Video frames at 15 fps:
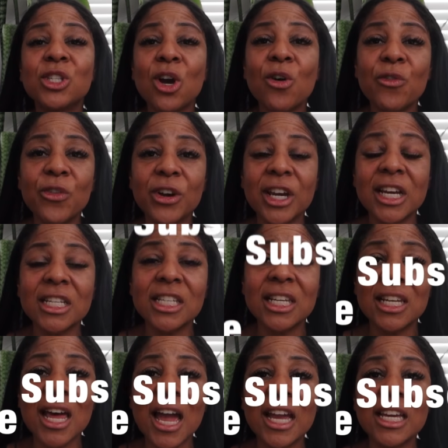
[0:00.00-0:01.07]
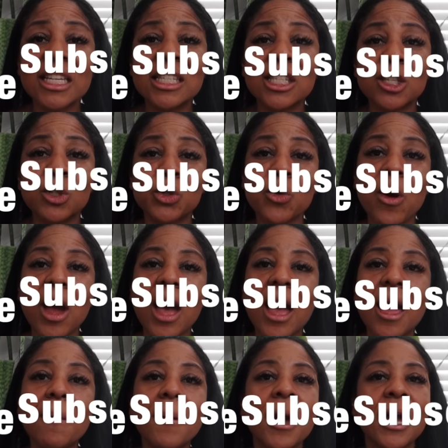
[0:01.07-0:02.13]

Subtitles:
Don't forget to like and subscribe.